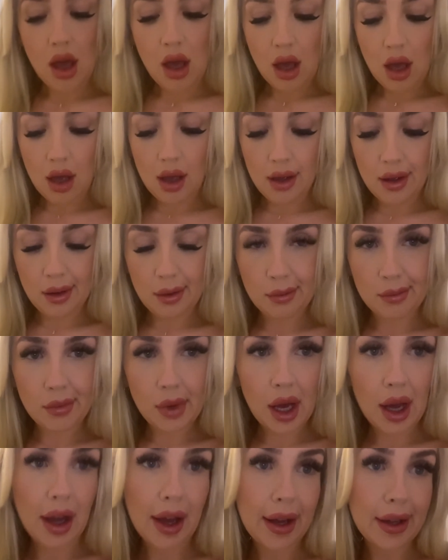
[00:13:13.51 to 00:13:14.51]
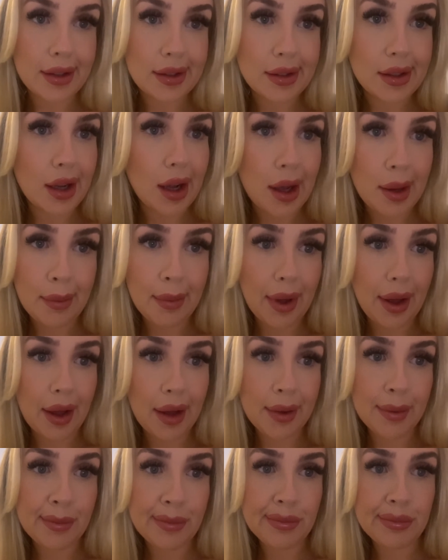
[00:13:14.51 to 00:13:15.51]
Um, I had a
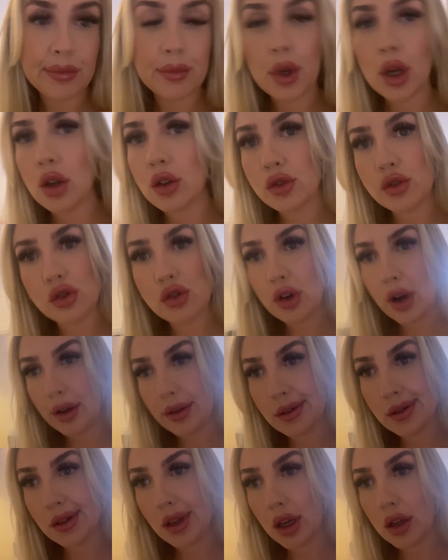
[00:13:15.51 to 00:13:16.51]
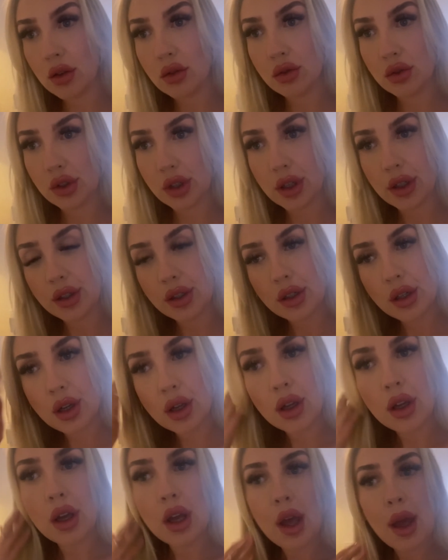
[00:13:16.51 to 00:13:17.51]
nightmare because the trousers I ordered.
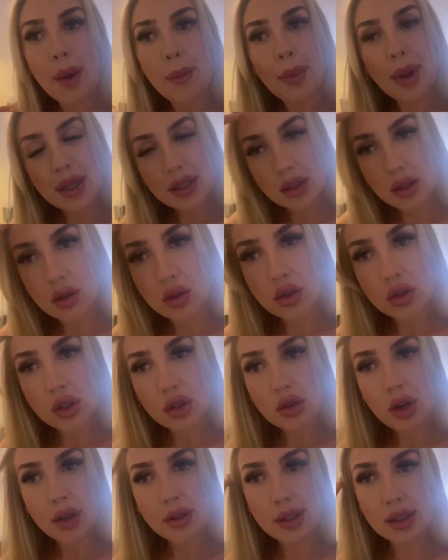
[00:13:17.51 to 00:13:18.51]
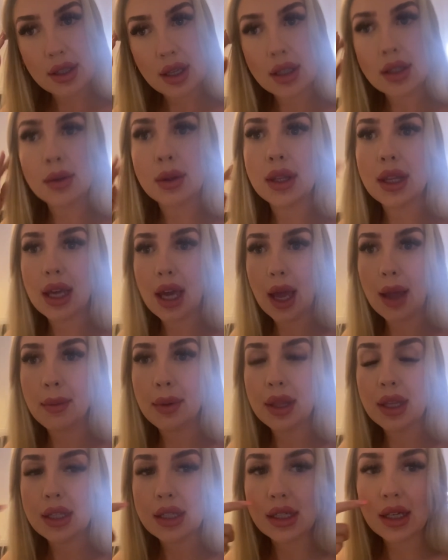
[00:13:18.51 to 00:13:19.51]
Basically, I ordered trousers last week. They came
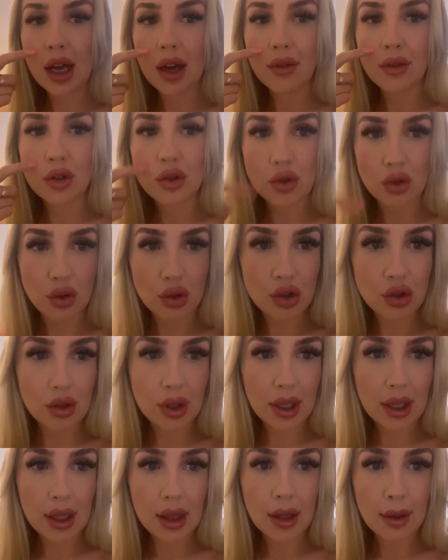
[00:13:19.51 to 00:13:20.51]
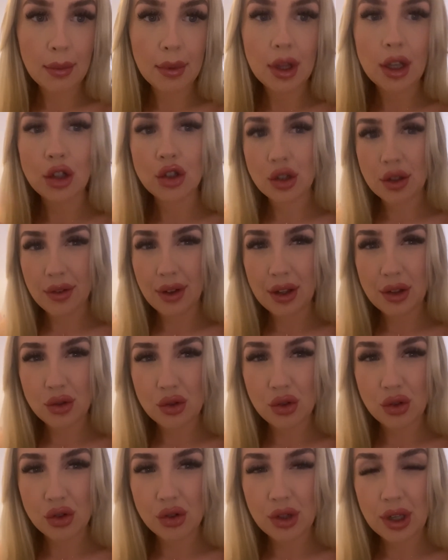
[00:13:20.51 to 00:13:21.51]
in, they didn't have a drawstring in them, and they should have had a
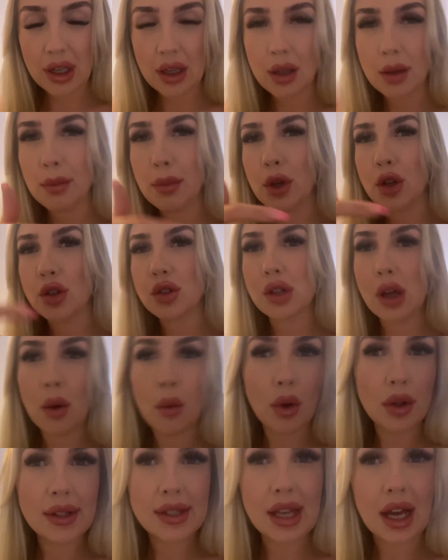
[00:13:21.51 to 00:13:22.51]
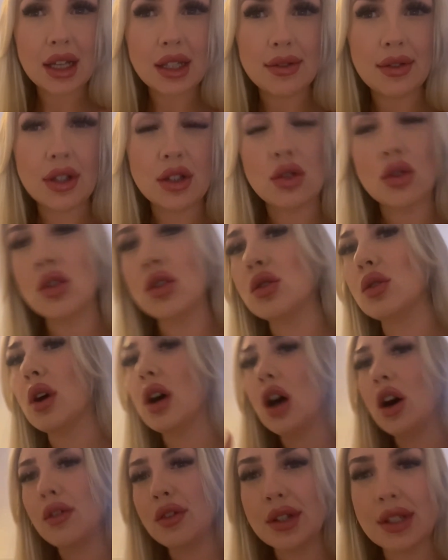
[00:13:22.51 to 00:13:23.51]
drawstring in them because they're one size fits all. So I
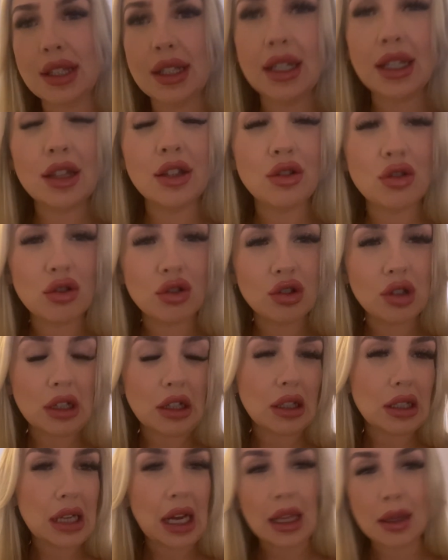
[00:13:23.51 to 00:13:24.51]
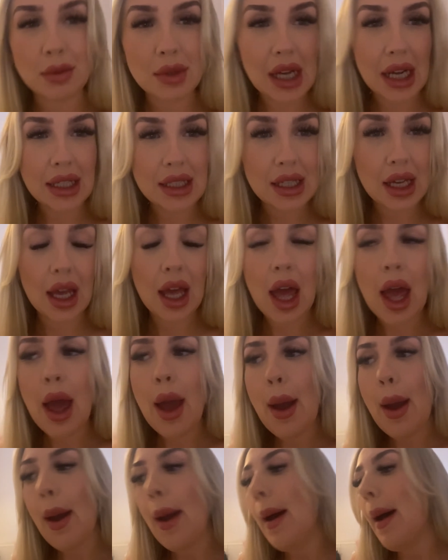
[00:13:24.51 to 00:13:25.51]
obviously need the drawstring to tie them tighter.
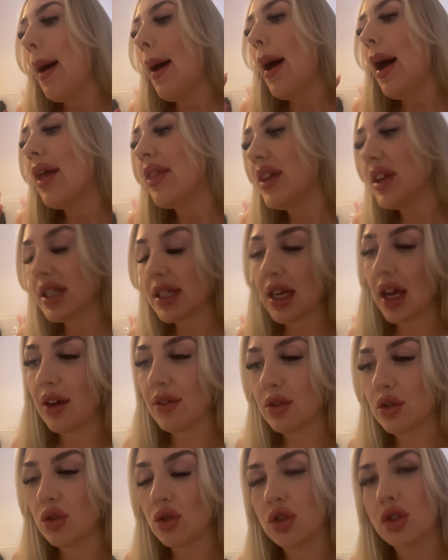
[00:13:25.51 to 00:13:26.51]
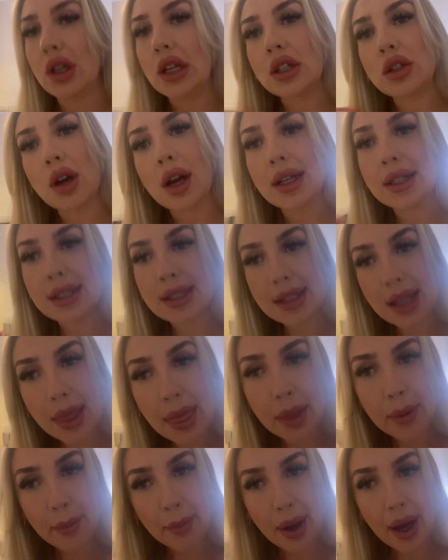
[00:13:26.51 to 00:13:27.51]
They didn't have the drawstring, so I had to send
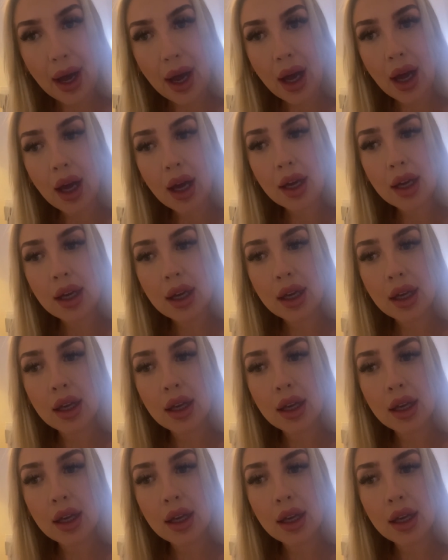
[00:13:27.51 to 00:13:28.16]
them back.